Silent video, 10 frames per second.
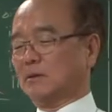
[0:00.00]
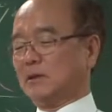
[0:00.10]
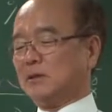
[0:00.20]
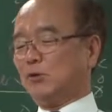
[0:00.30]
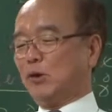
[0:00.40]

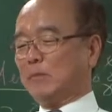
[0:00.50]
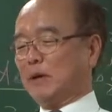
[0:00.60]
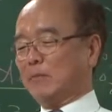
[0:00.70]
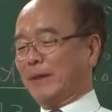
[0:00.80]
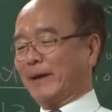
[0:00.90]
does your
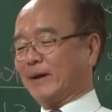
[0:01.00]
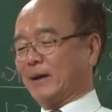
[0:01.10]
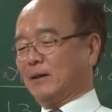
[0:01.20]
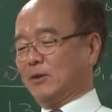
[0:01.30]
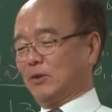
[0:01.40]
mom nag
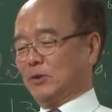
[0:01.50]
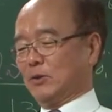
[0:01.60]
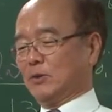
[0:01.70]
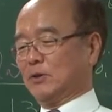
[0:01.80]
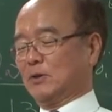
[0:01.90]
at you?
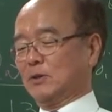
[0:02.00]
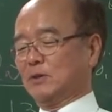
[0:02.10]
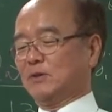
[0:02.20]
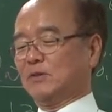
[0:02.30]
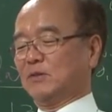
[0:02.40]

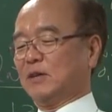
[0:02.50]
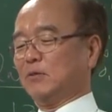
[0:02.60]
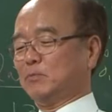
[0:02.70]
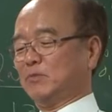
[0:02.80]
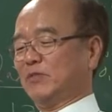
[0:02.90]

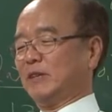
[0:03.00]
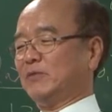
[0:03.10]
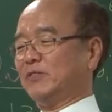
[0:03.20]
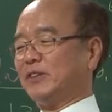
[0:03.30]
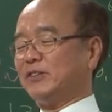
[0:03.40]
How very
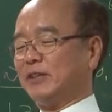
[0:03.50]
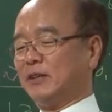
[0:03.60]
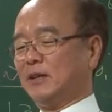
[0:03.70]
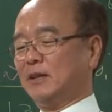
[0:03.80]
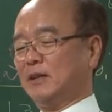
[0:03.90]

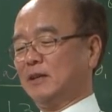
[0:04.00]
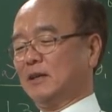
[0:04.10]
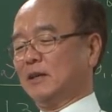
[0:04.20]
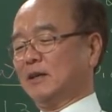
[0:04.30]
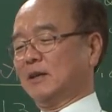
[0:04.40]
frequently?
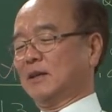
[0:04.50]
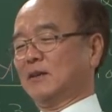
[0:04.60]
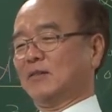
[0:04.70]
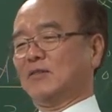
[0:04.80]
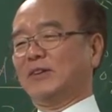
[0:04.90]

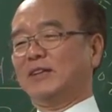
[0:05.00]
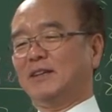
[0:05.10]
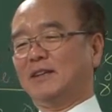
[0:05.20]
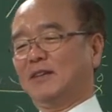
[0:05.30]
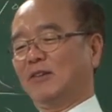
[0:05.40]

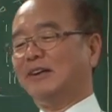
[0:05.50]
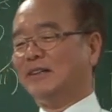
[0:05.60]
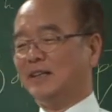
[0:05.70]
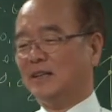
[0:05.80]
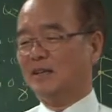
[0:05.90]
Very
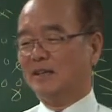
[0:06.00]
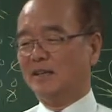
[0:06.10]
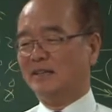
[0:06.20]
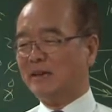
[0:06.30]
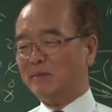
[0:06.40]
rarely?
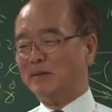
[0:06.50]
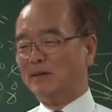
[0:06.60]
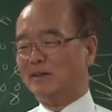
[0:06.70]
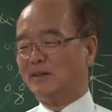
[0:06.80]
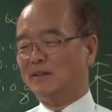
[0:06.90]
Never?
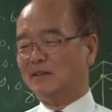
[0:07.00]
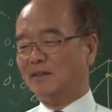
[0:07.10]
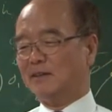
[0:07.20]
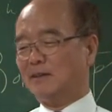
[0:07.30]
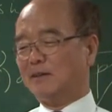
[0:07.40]

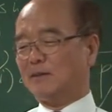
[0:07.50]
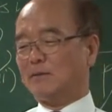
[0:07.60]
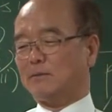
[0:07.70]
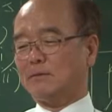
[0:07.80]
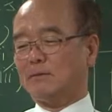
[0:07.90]

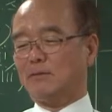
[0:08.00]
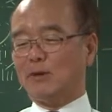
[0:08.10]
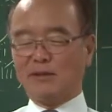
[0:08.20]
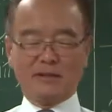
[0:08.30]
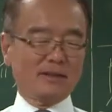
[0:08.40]

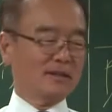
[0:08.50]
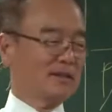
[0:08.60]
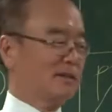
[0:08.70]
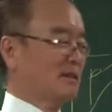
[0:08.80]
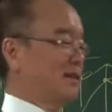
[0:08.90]
Rarely.
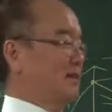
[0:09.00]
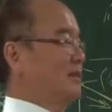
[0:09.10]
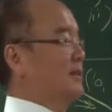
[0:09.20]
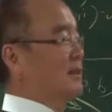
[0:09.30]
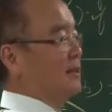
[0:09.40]
Okay.
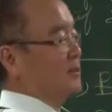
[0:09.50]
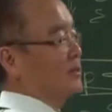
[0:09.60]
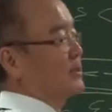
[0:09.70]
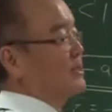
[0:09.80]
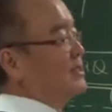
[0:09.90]

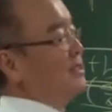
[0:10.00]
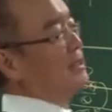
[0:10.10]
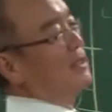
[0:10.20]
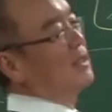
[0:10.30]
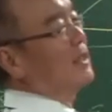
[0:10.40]
So
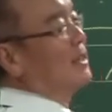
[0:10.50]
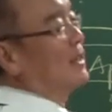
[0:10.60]
certainly